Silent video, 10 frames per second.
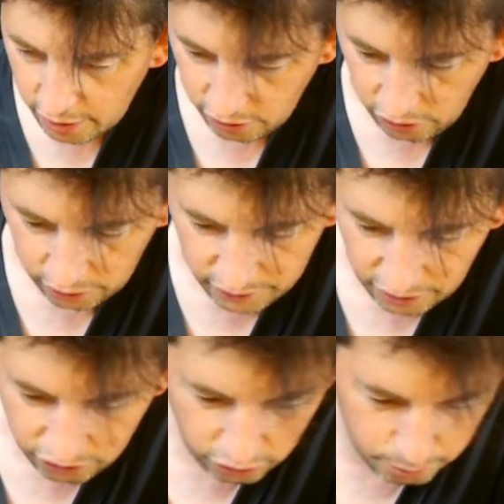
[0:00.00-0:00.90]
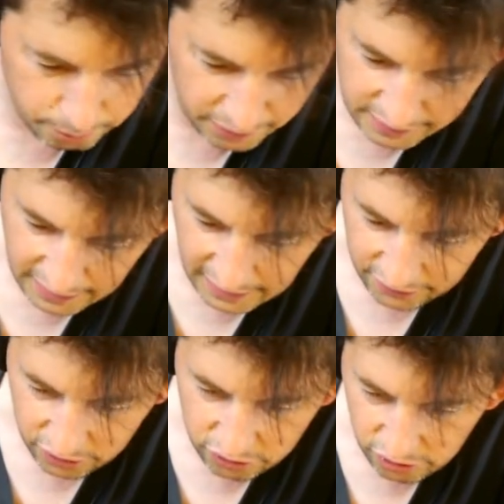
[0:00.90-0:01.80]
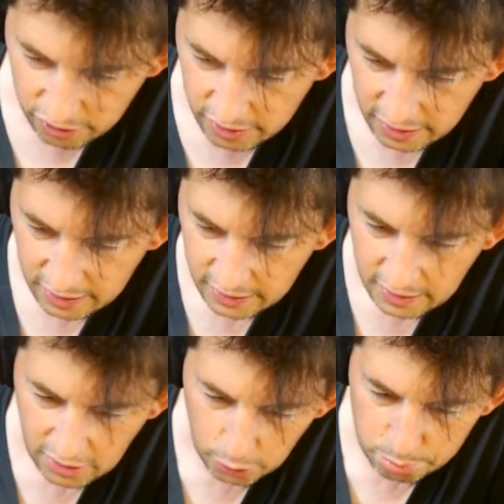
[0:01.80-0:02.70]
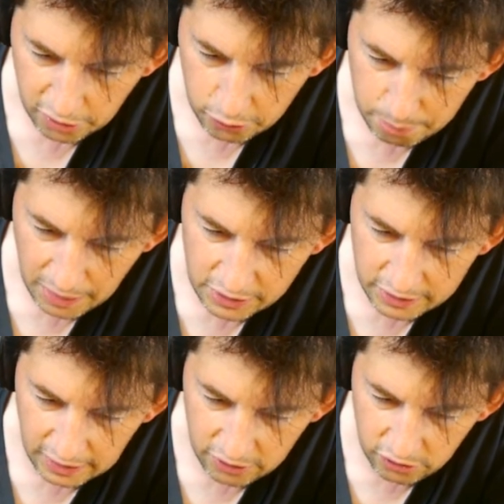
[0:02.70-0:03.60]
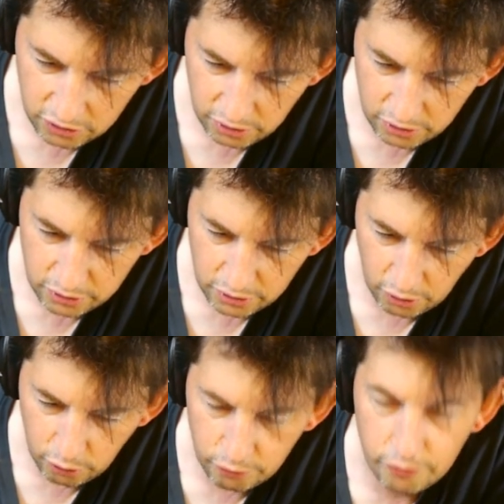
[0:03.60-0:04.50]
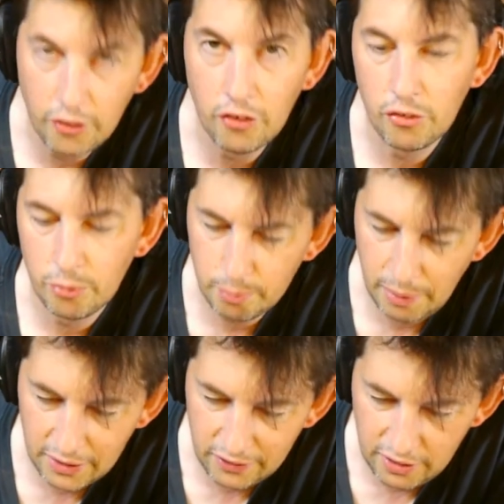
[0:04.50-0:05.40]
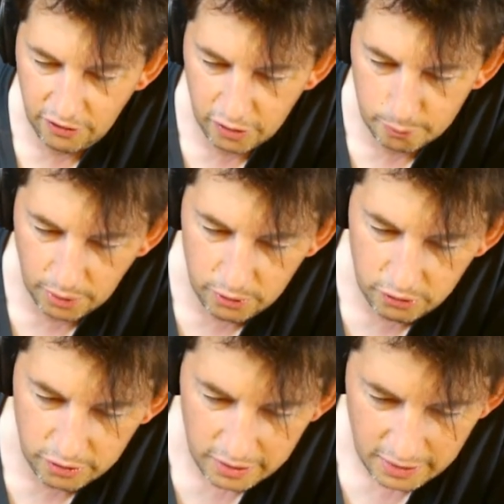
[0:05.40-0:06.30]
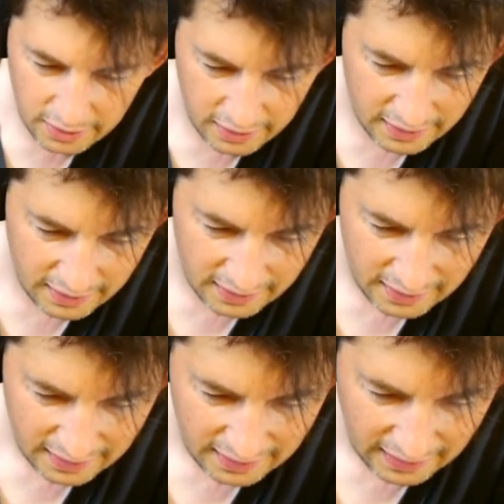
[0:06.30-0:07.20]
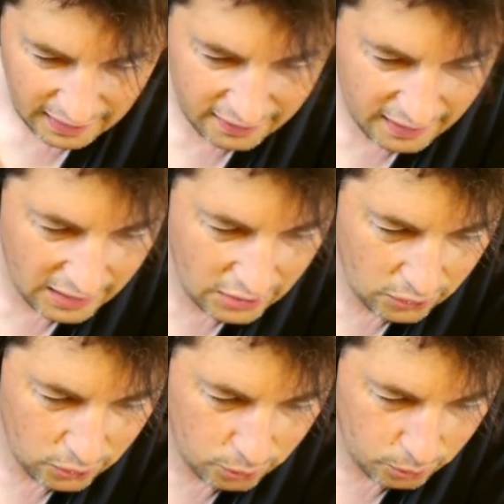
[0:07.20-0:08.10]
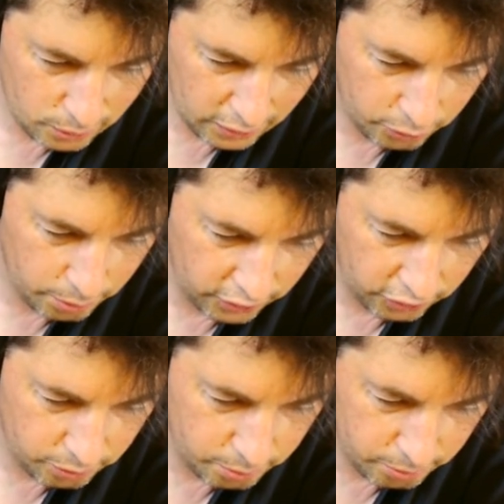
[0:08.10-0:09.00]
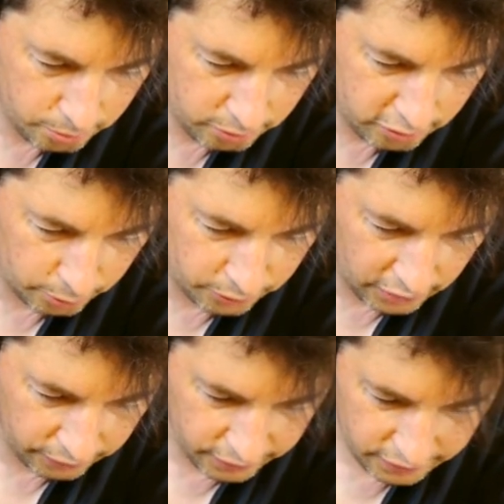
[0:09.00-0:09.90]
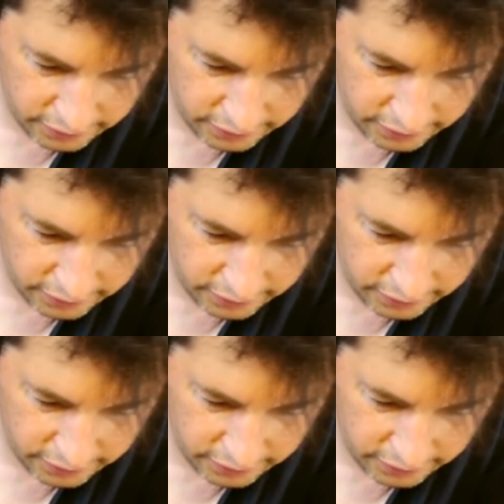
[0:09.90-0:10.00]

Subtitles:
So that's been added. I'll press pad again to turn off this pad editing mode. And now let's put these drums going.